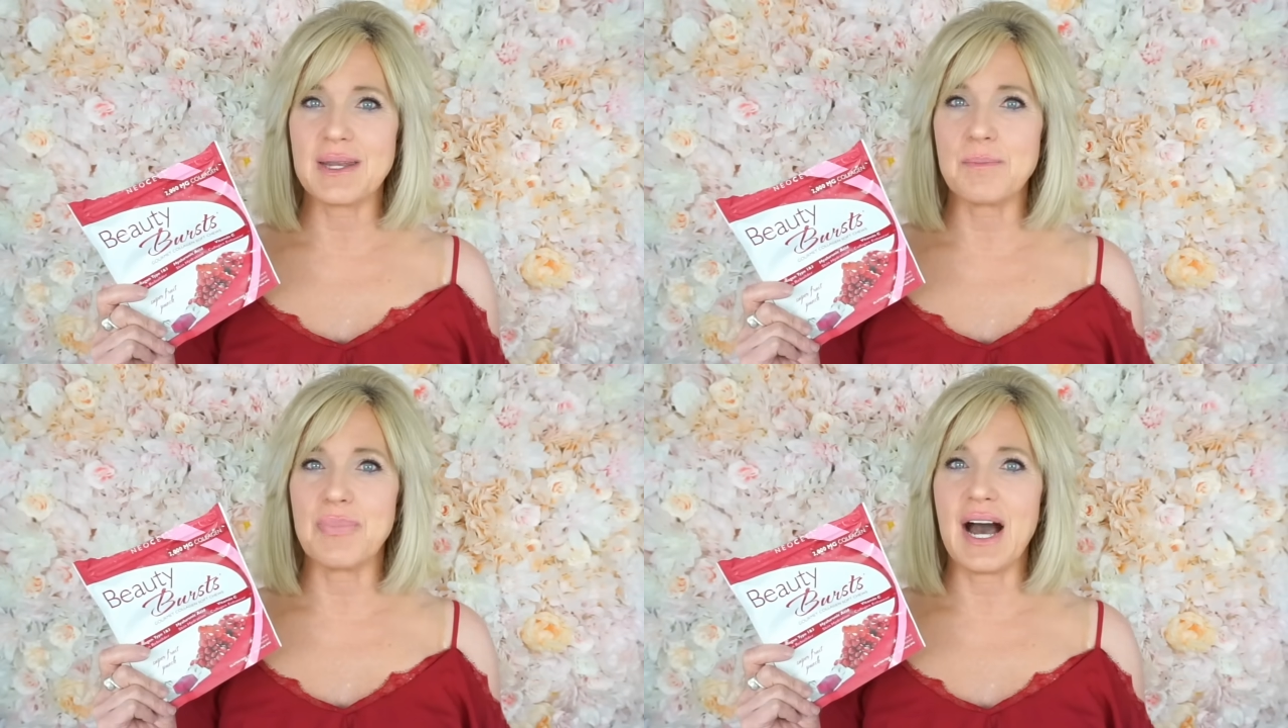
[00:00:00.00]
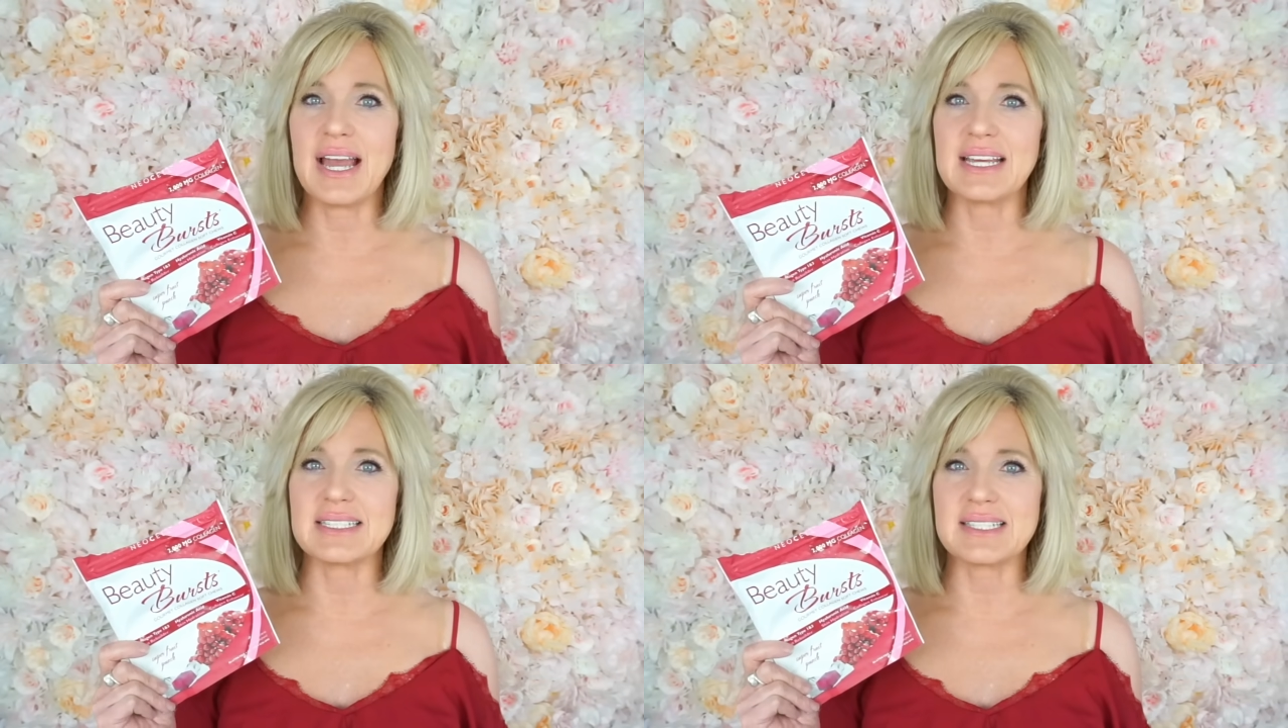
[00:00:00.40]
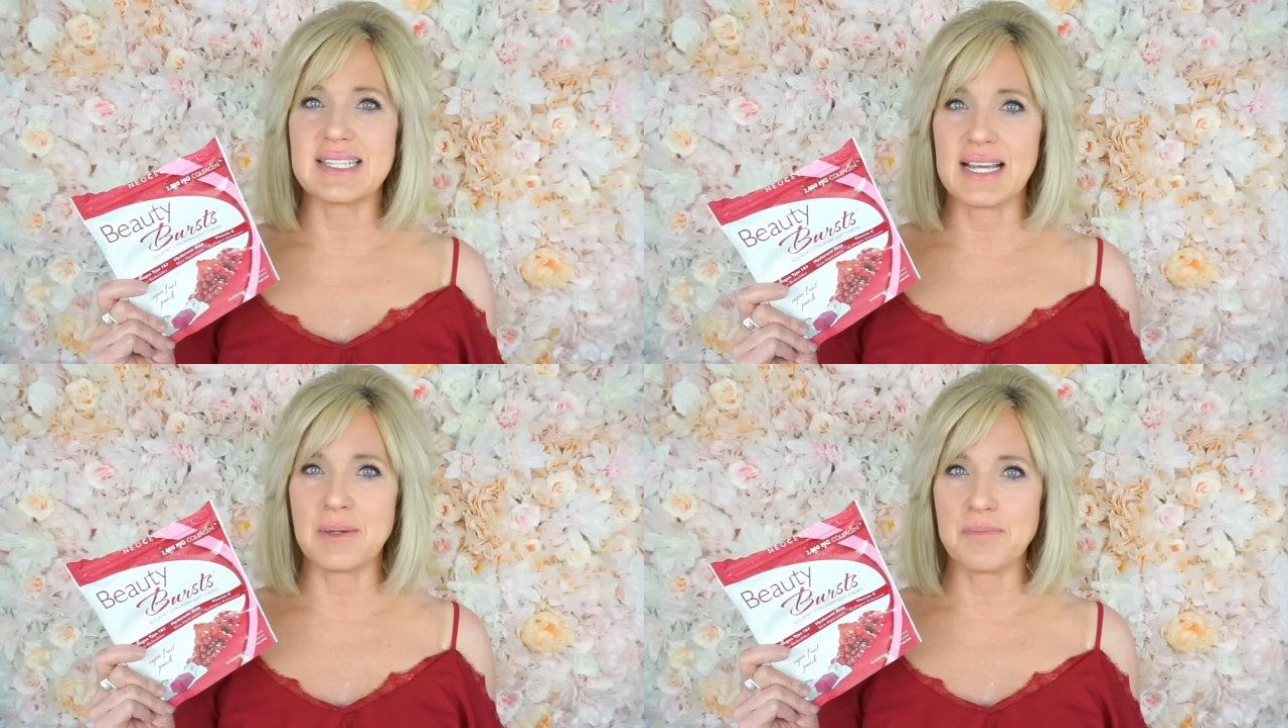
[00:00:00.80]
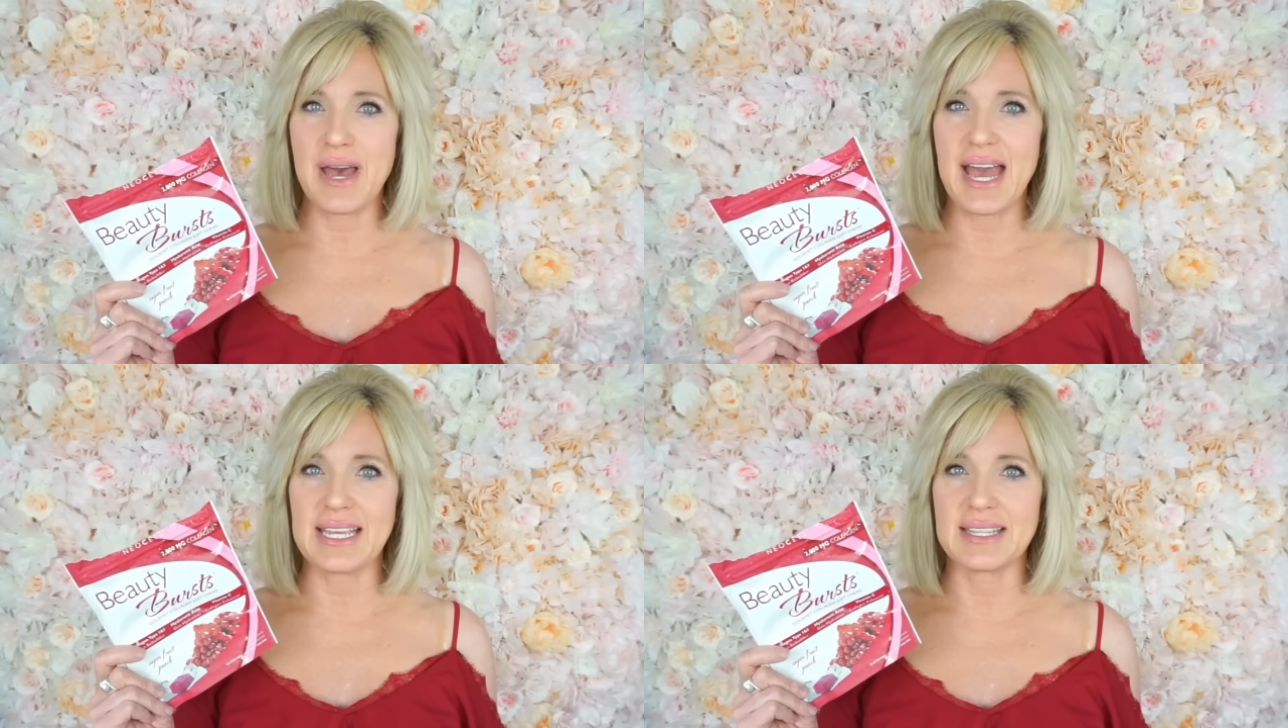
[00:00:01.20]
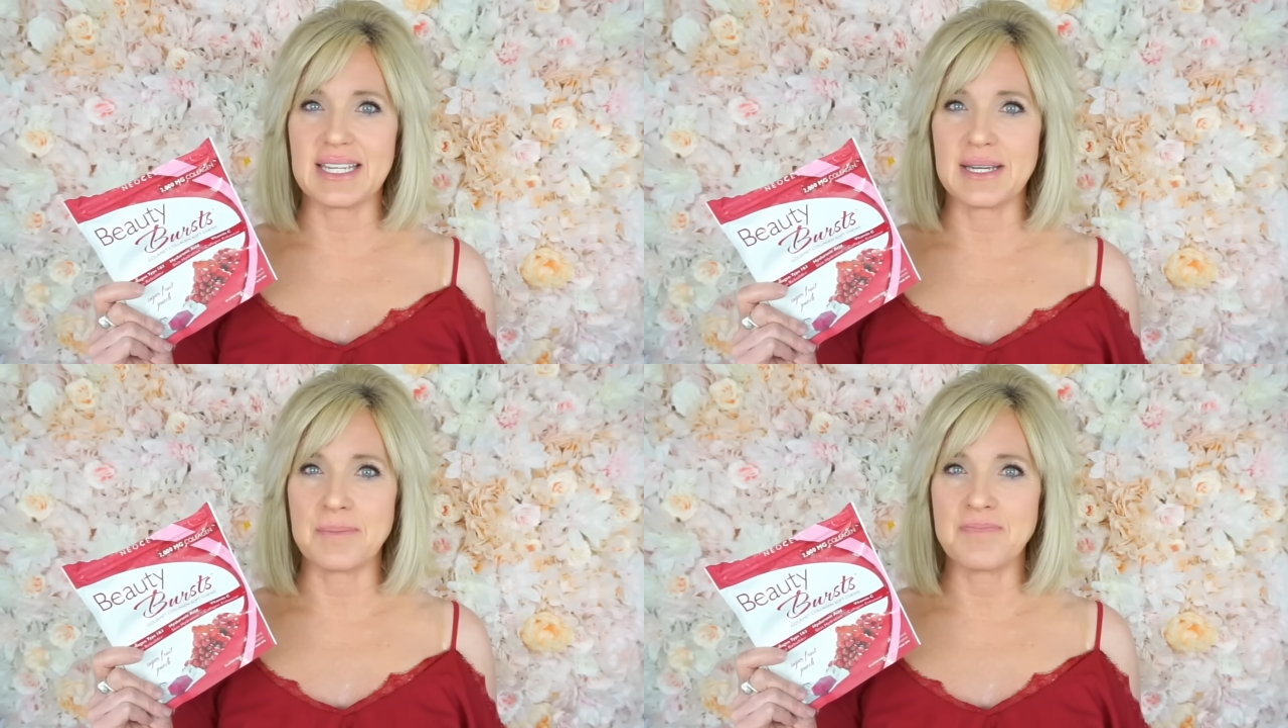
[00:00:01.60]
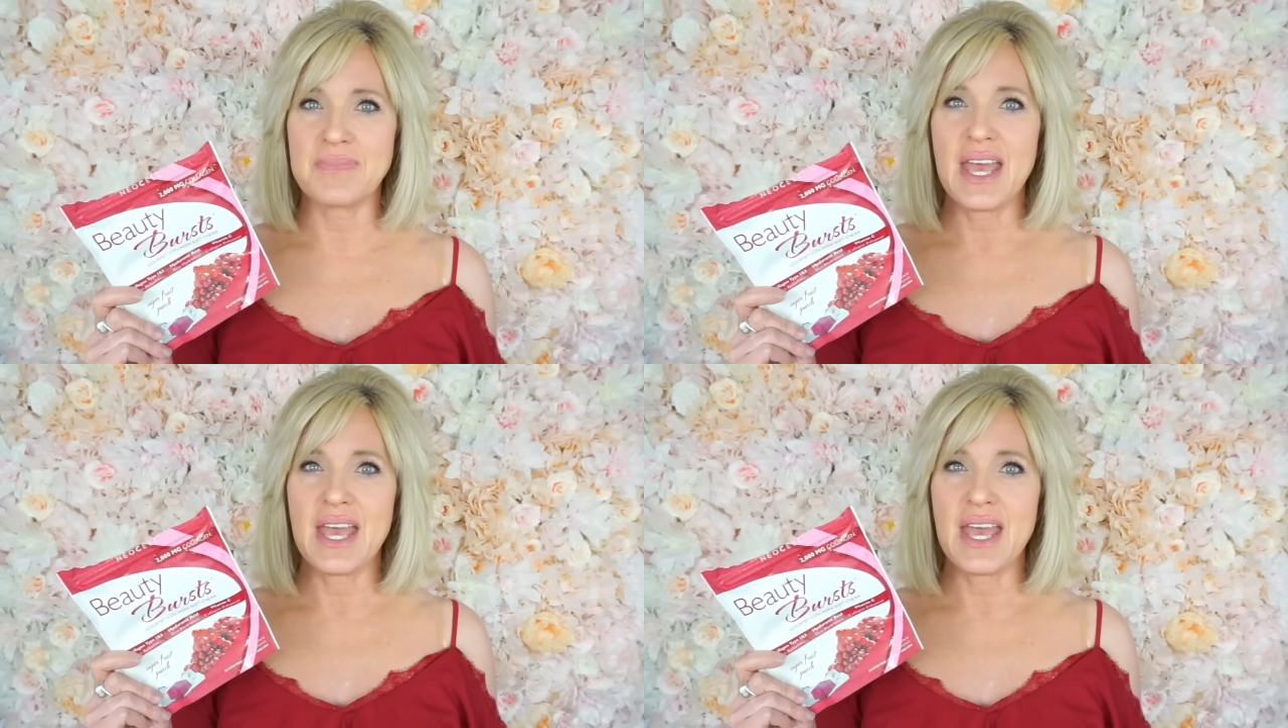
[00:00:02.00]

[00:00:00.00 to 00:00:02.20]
and buy a second bag of them,